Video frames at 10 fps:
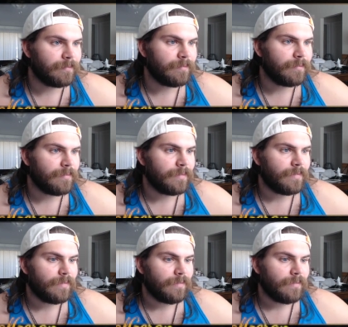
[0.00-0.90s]

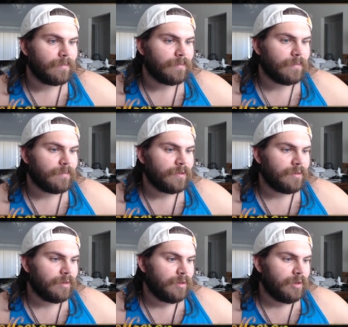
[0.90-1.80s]

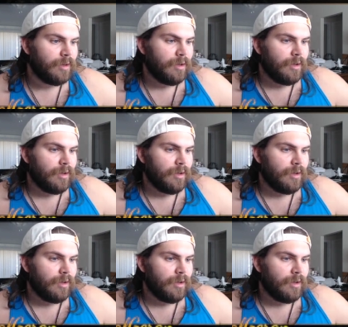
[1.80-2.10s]
No one is speaking in this clip.